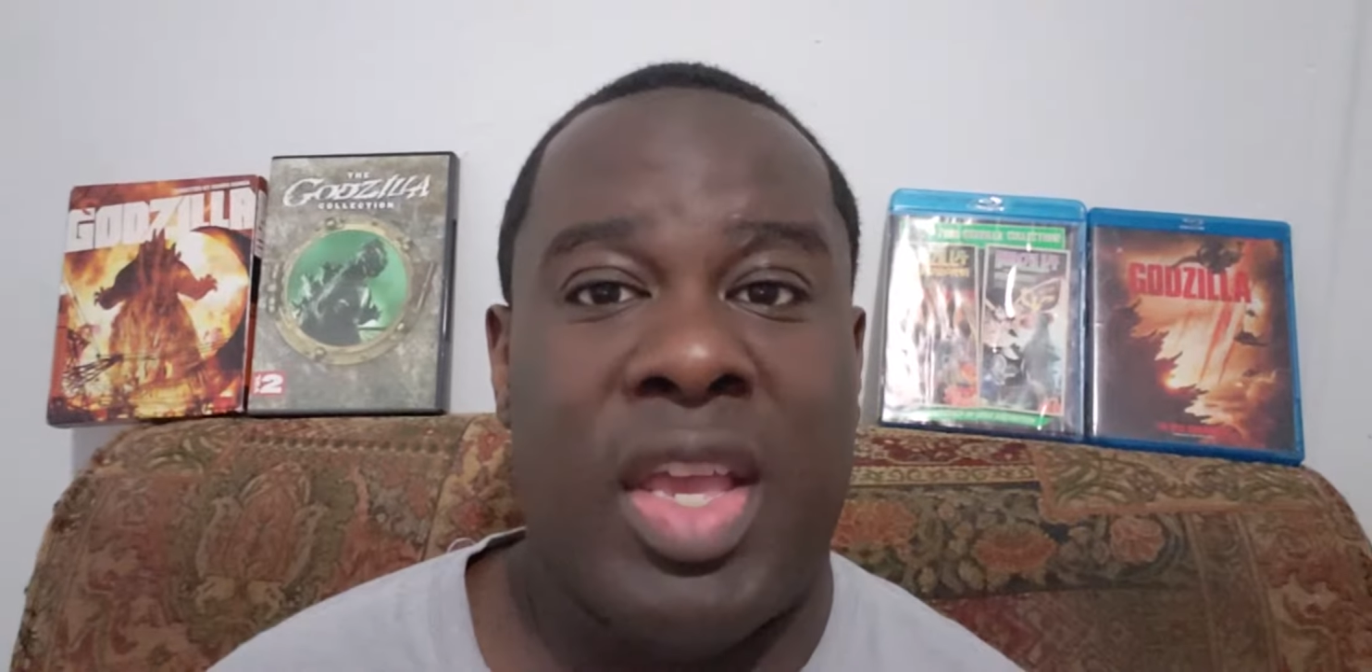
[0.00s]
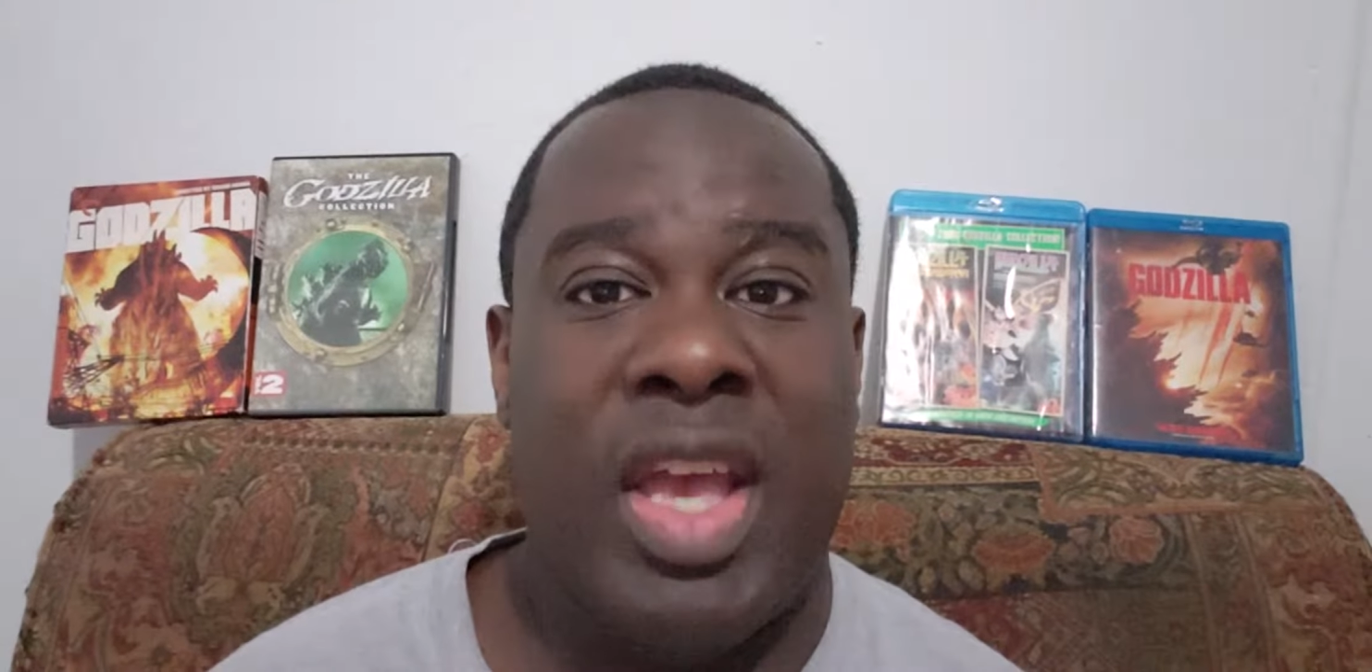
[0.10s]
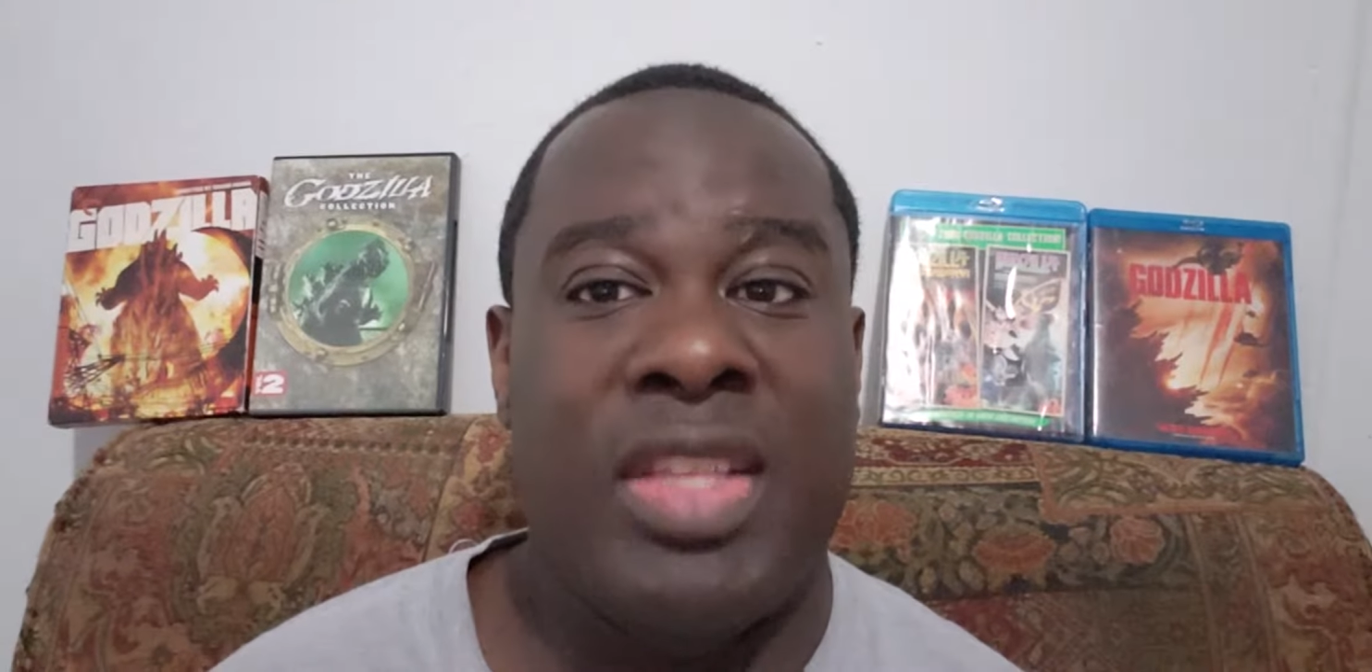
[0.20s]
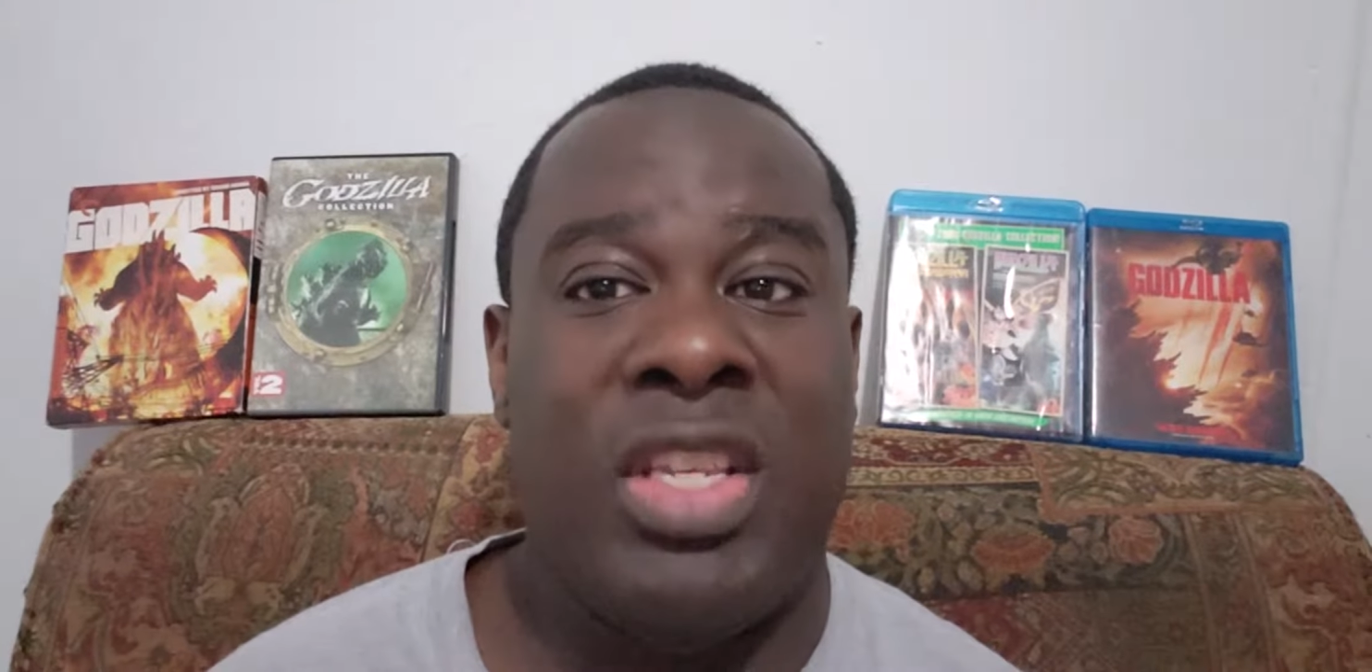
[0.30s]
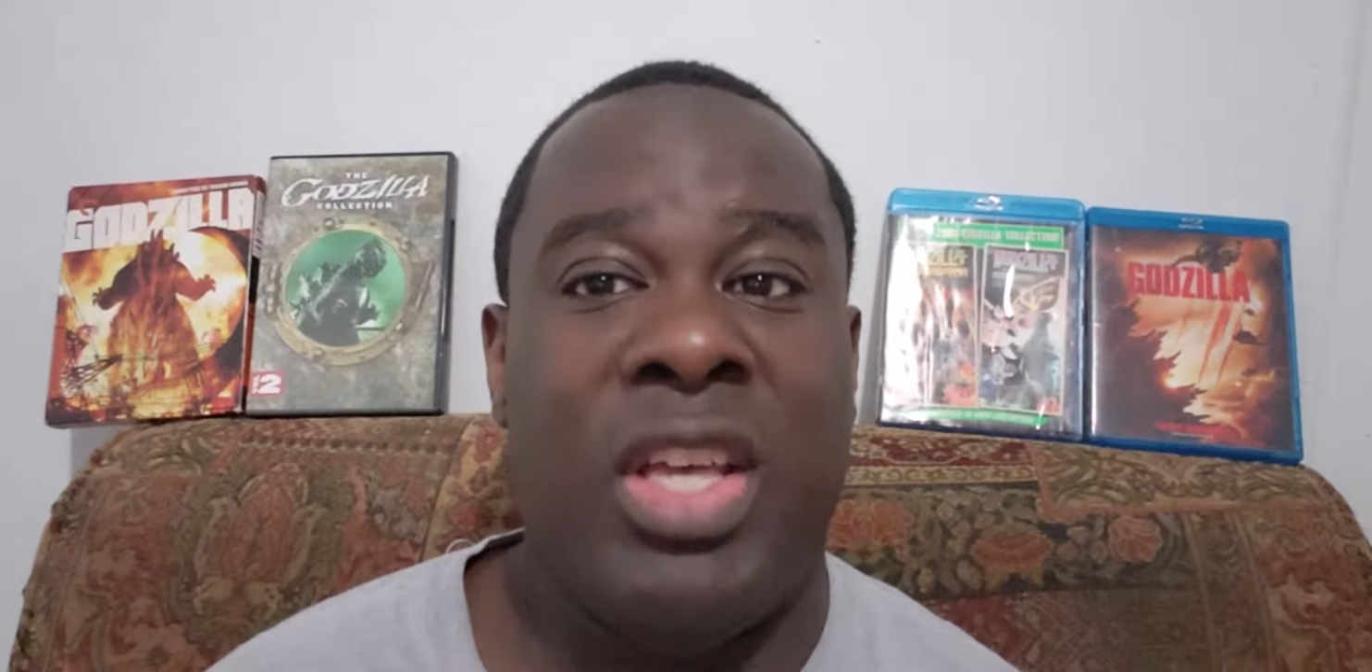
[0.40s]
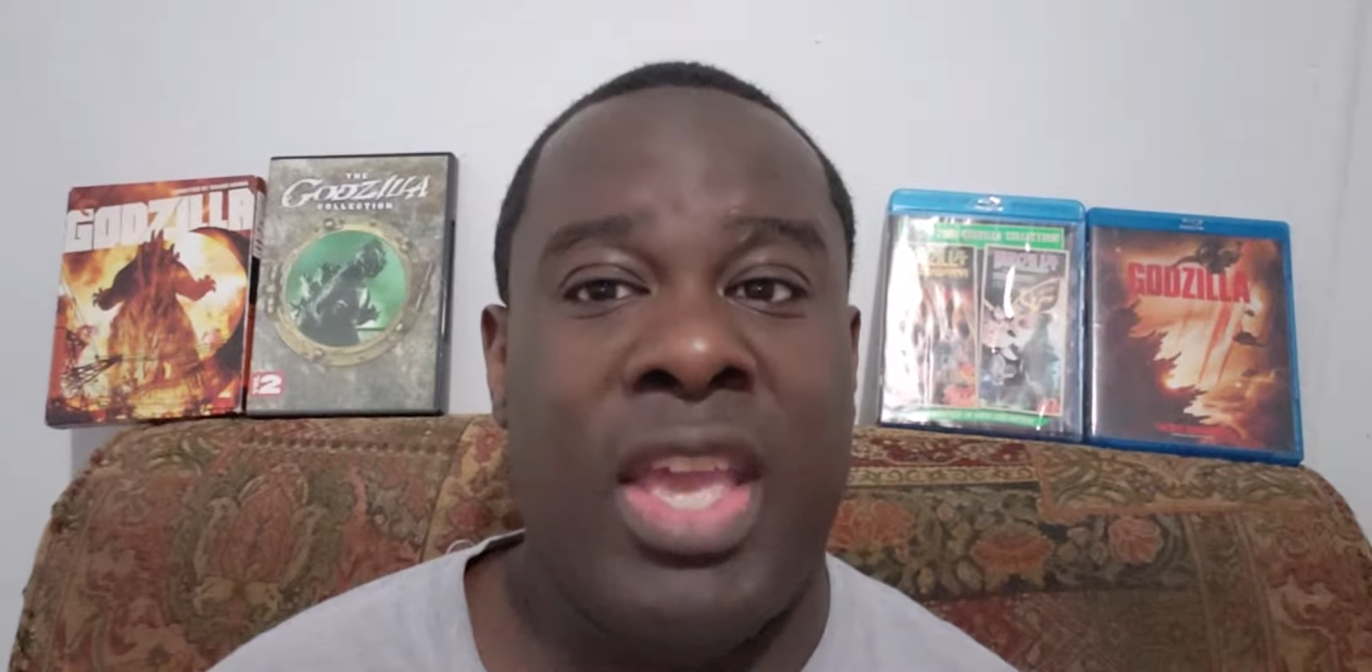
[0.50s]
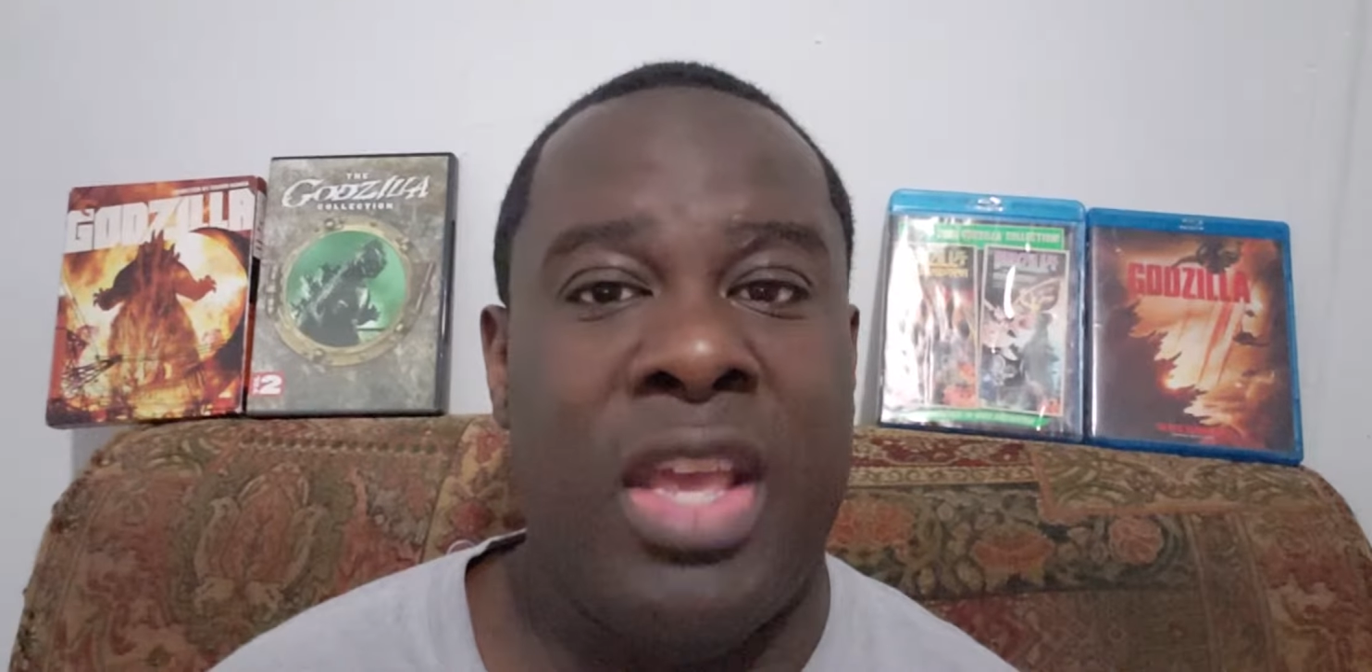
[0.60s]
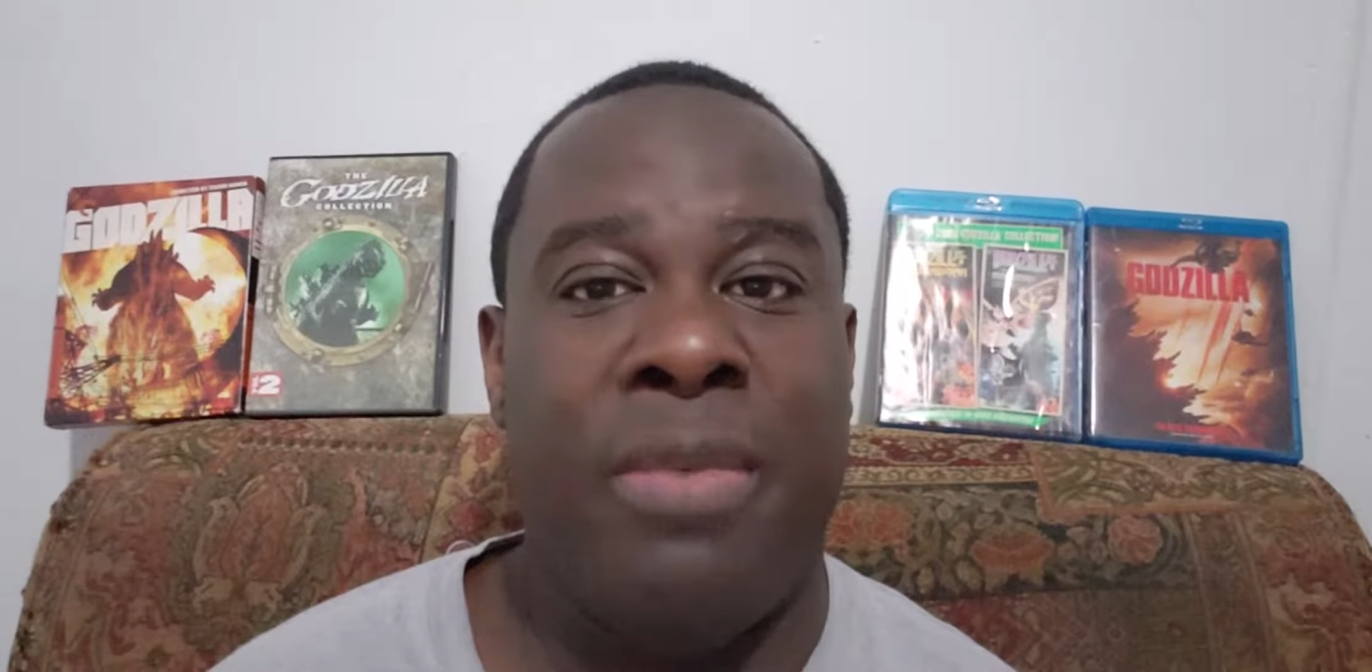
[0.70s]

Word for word: Godzilla King